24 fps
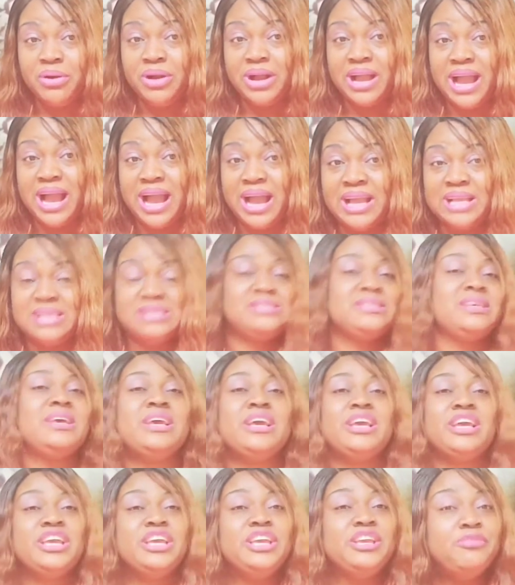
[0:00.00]
Guys,
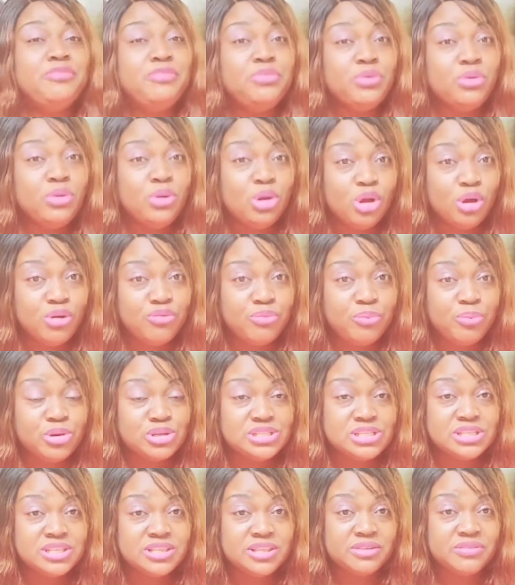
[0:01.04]
if you love
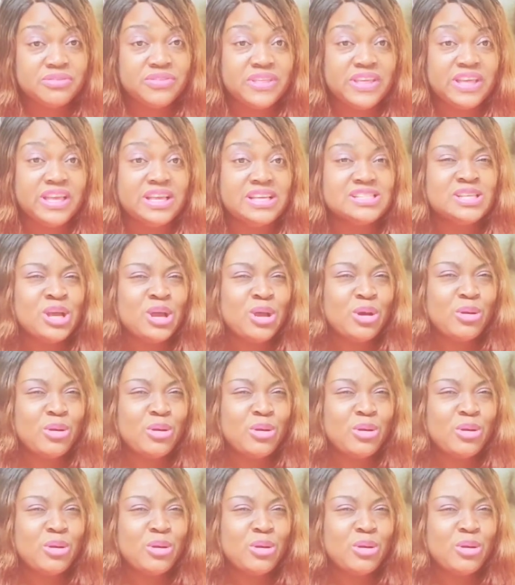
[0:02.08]
positive things